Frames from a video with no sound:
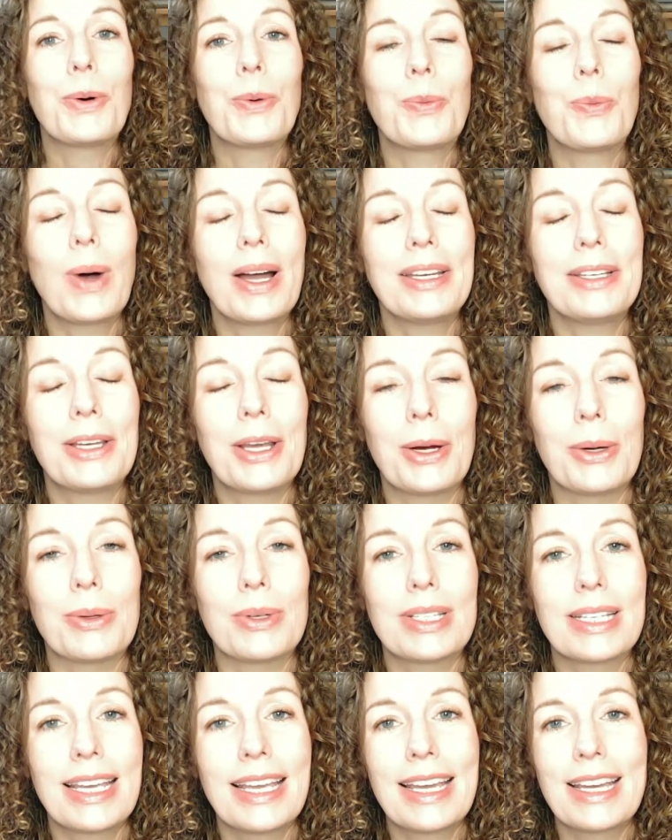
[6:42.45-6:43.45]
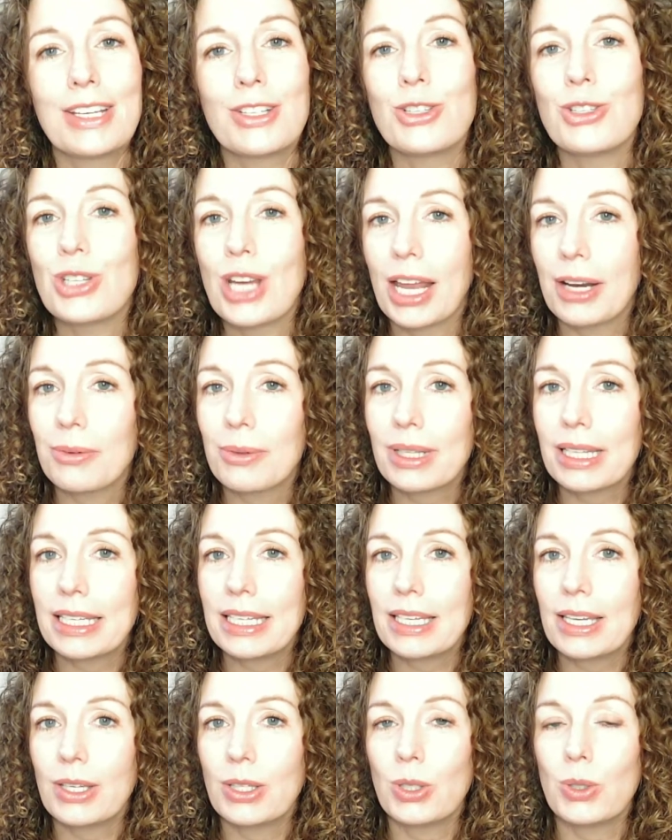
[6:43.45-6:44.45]
One note,
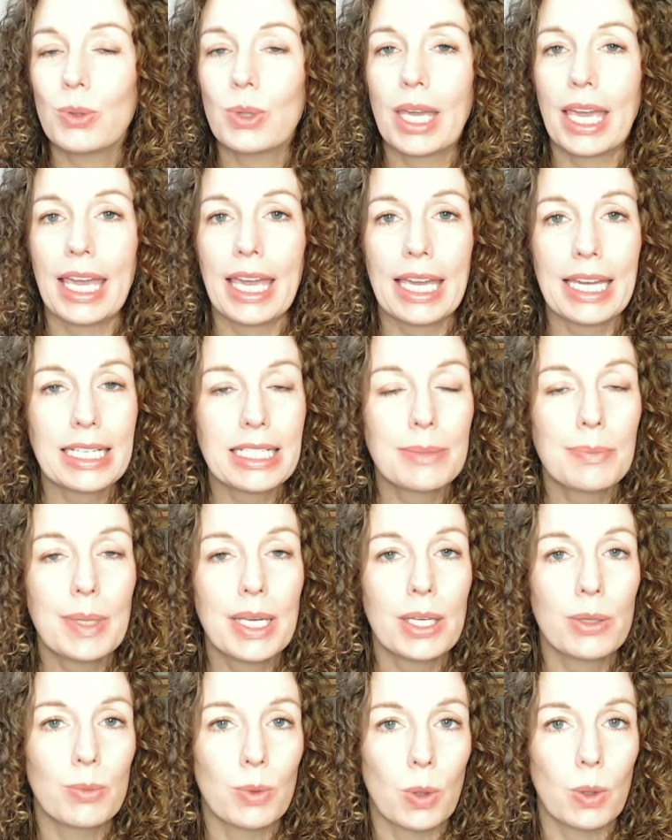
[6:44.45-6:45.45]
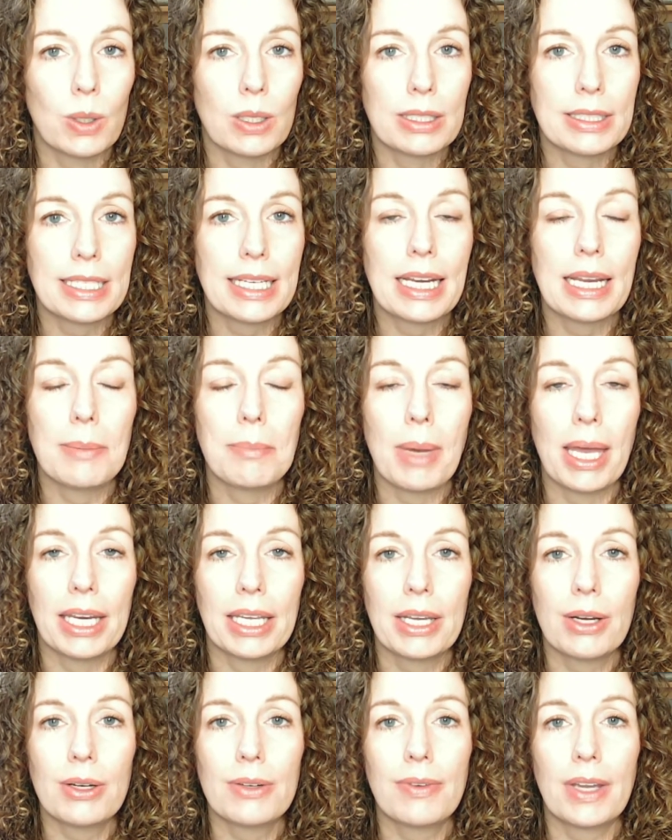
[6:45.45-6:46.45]
generally you can't be enrolled in a
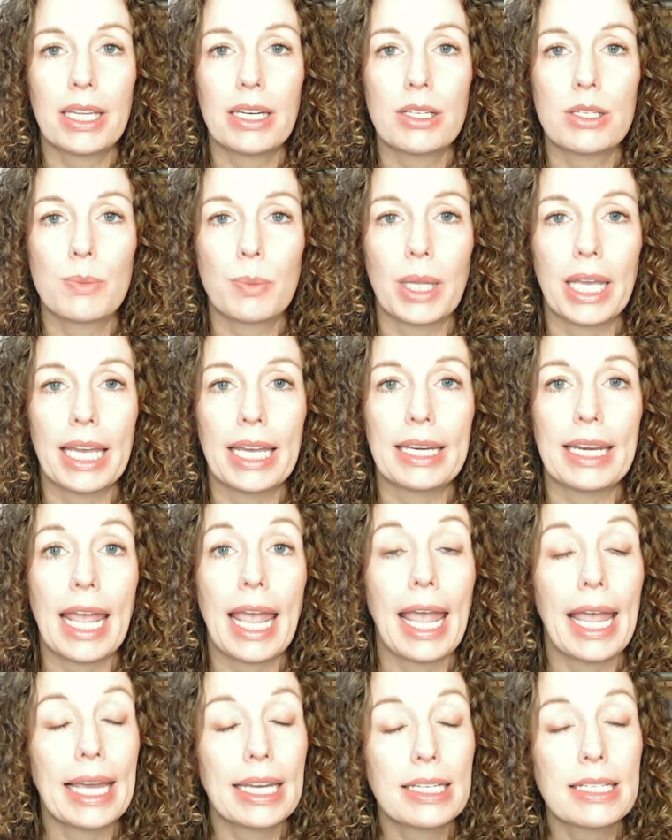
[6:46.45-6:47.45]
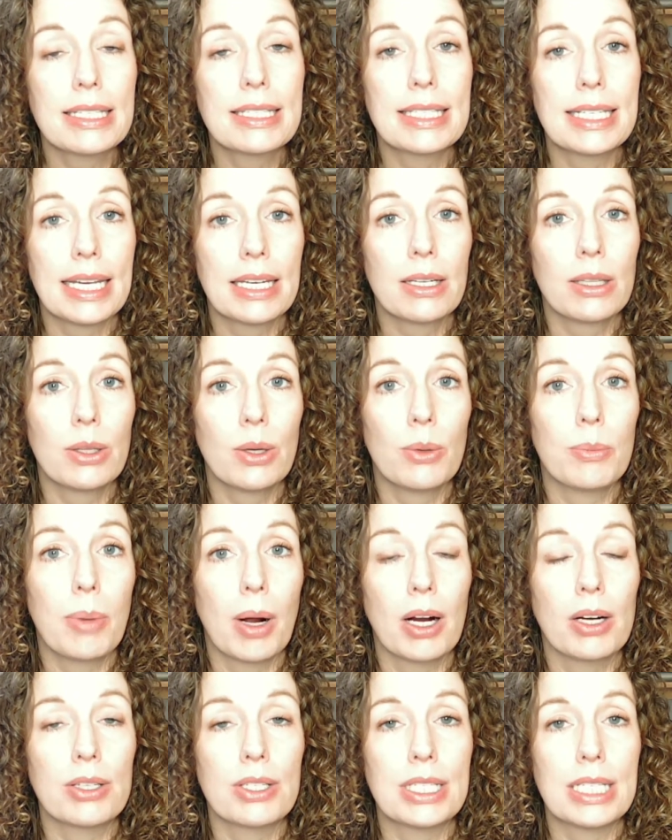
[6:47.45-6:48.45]
Medicare Advantage plan and a standalone
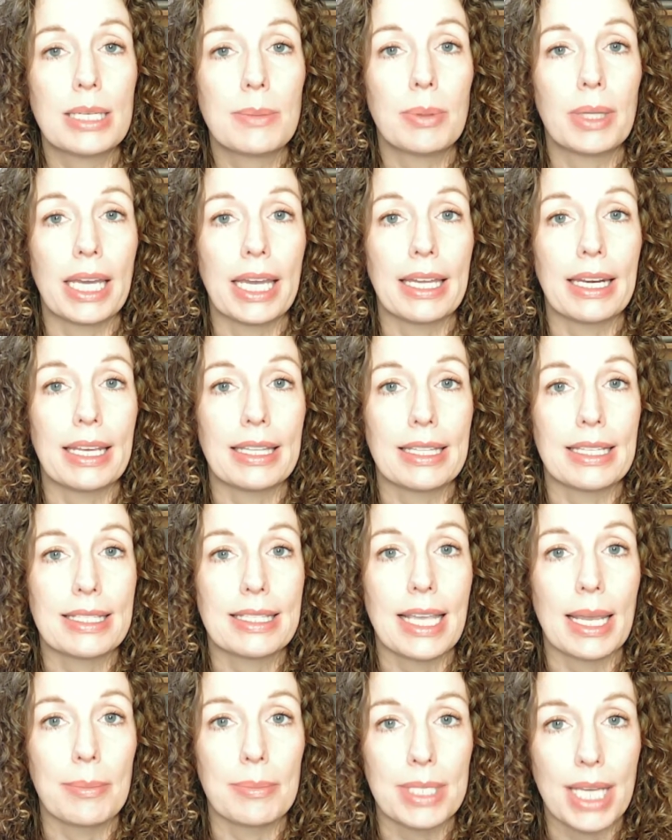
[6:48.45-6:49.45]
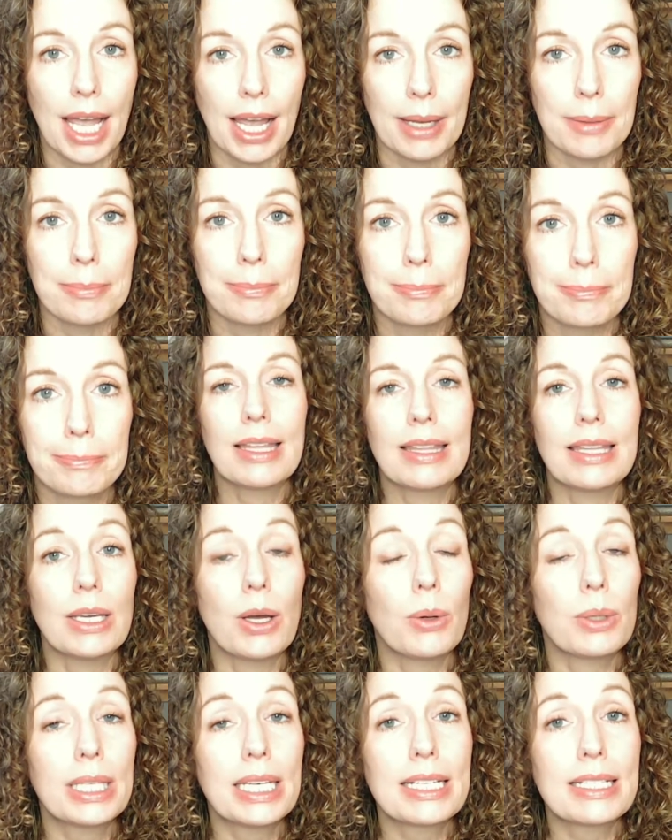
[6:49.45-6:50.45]
Part D plan at the same time. The
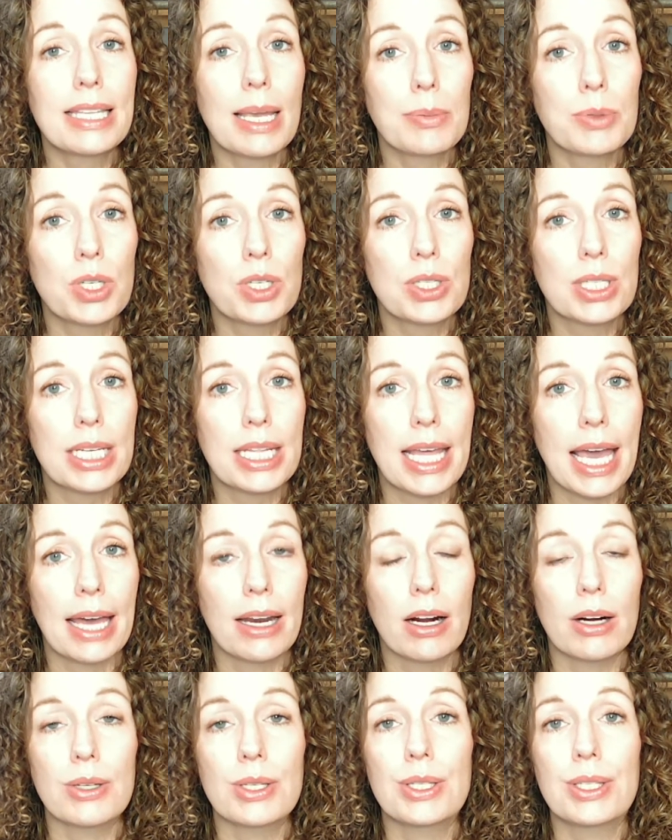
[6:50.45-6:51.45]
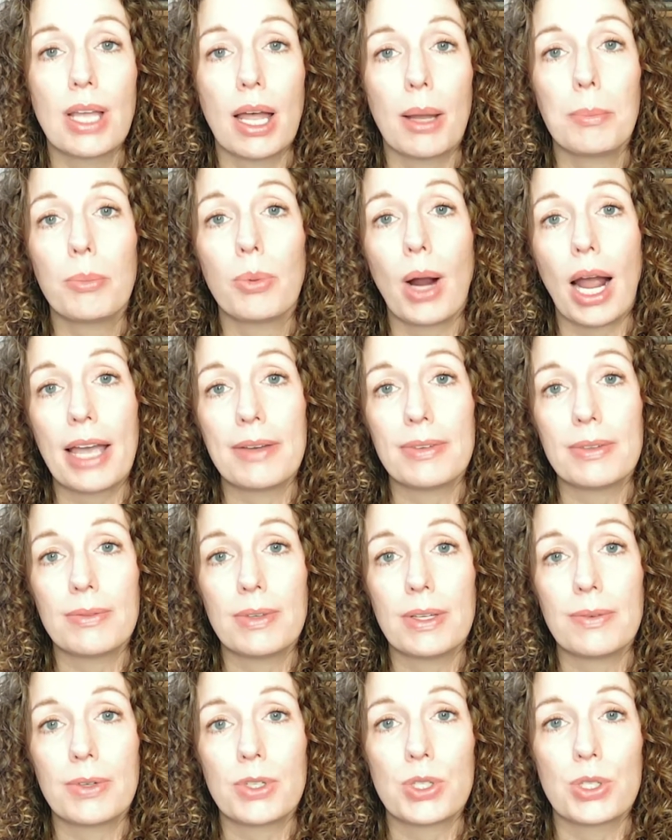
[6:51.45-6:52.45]
only exceptions to that are some private
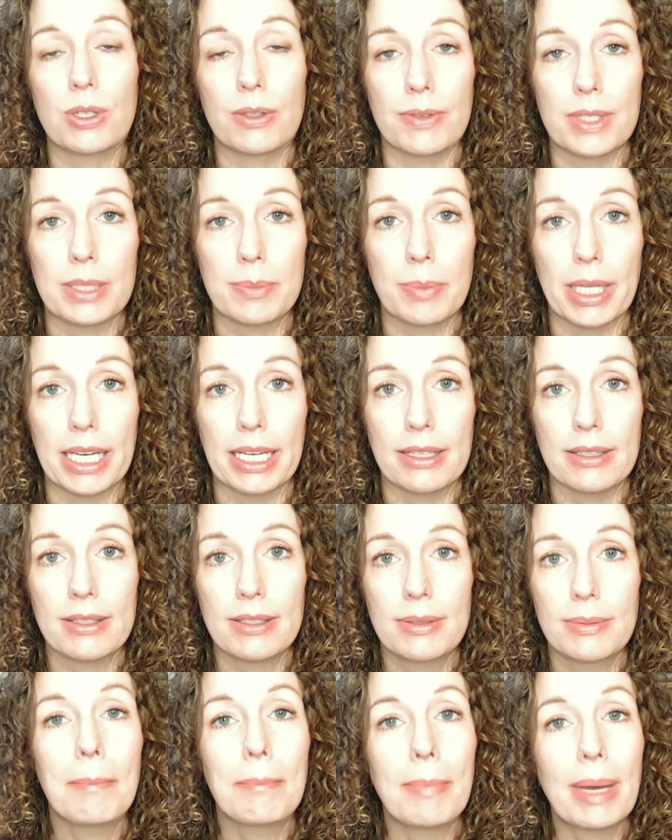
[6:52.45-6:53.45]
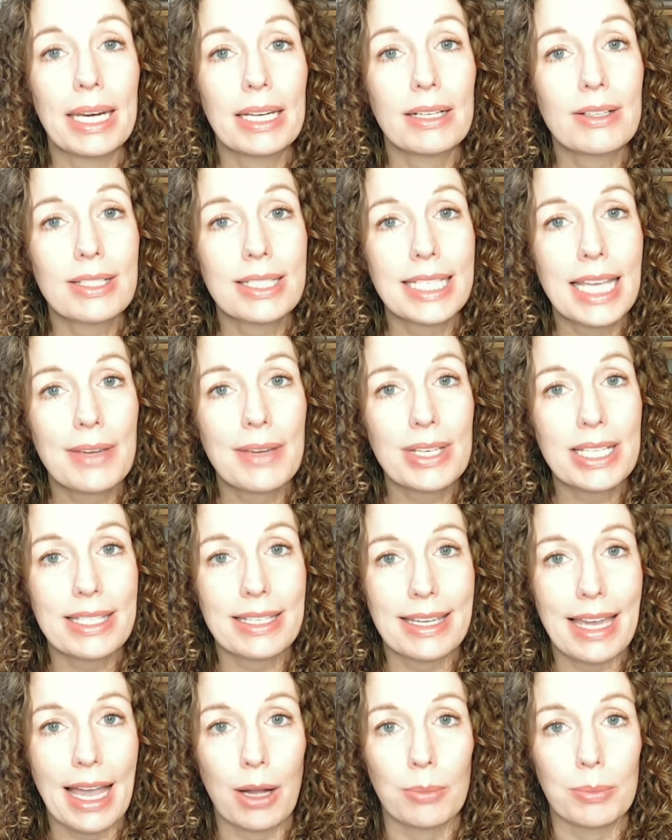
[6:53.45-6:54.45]
fee-for-service plans, medical savings
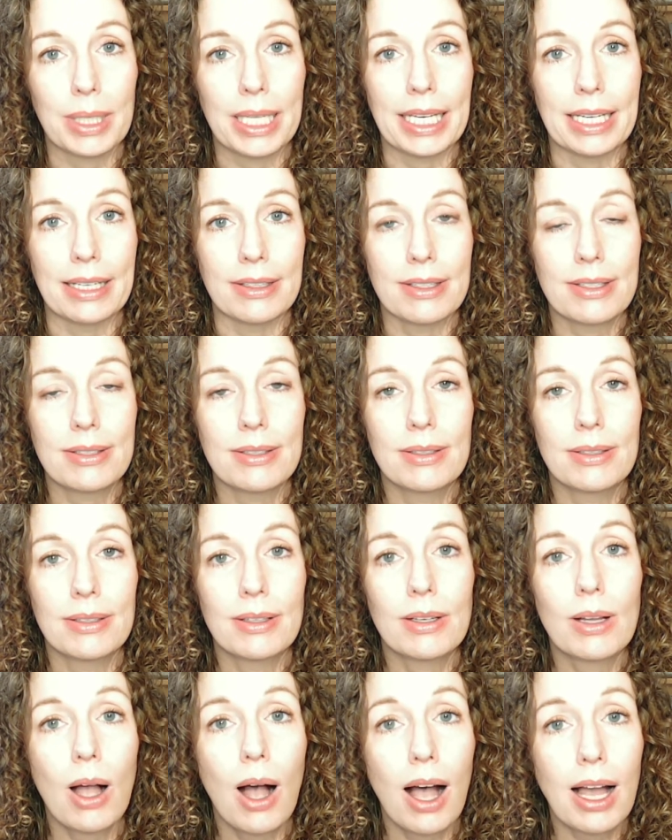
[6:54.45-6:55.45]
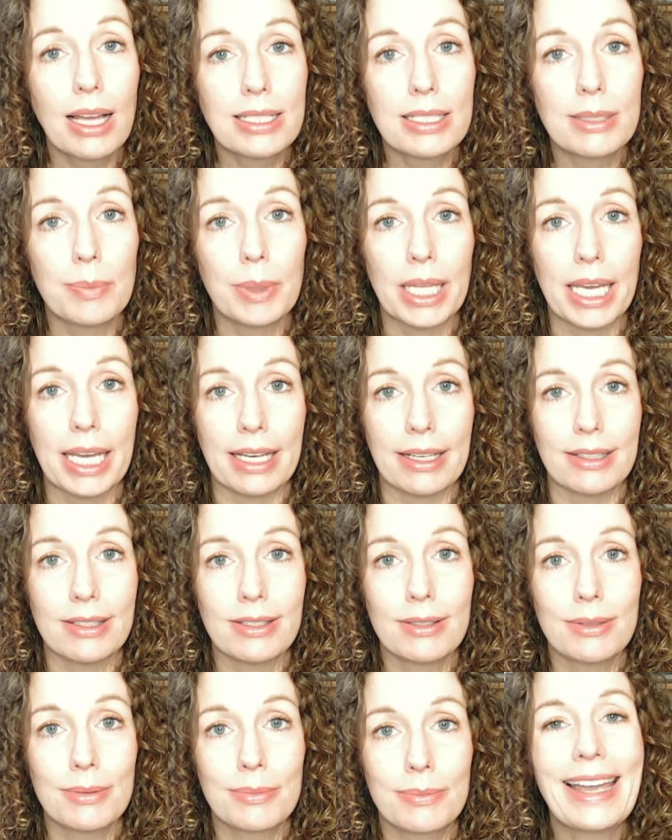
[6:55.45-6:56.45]
account plans, cost
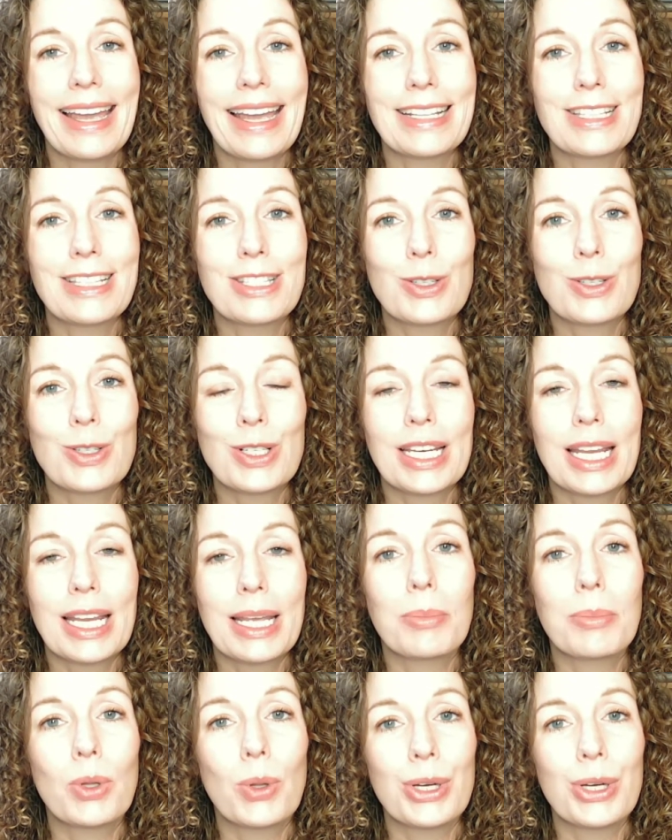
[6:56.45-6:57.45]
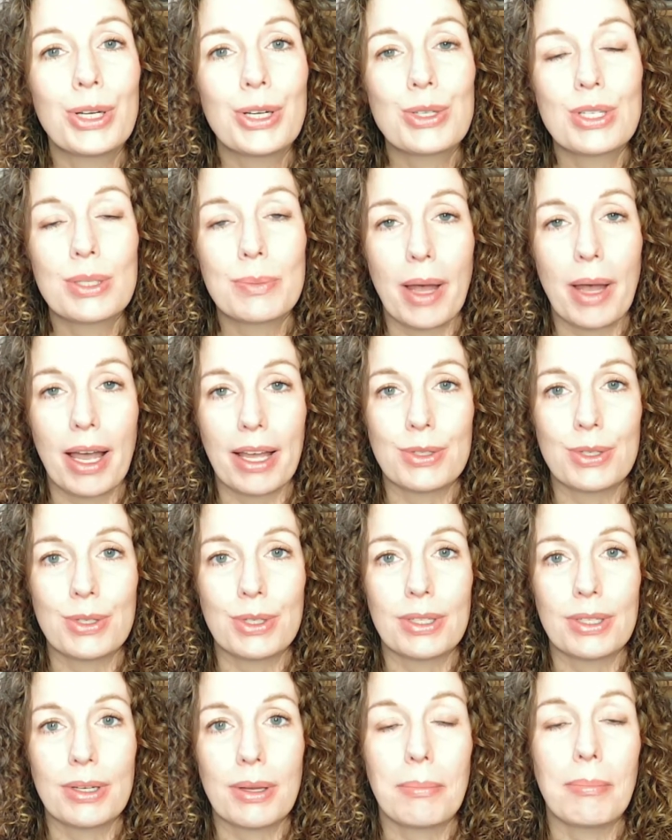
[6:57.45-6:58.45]
plans, and certain
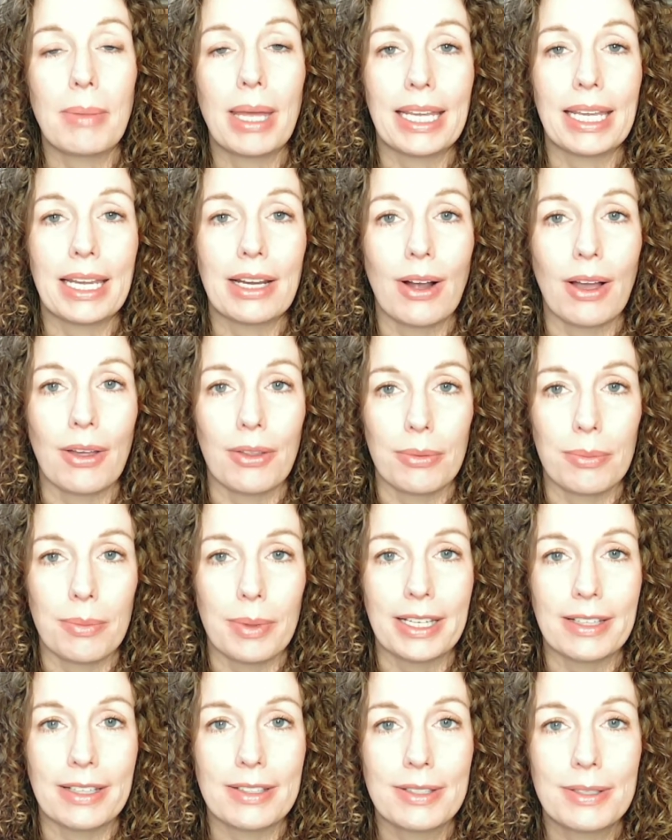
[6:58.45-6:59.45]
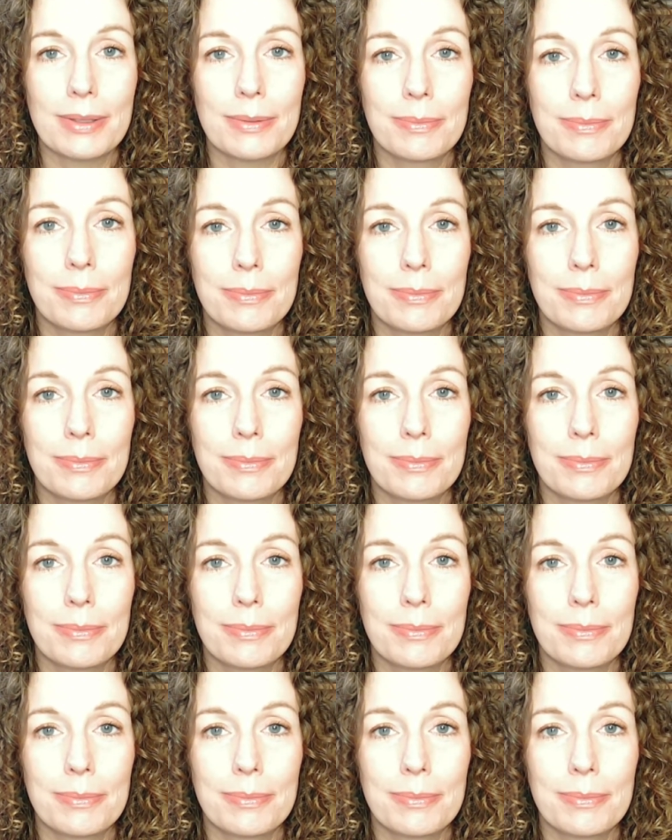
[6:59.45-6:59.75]
employer-sponsored Medicare health plans.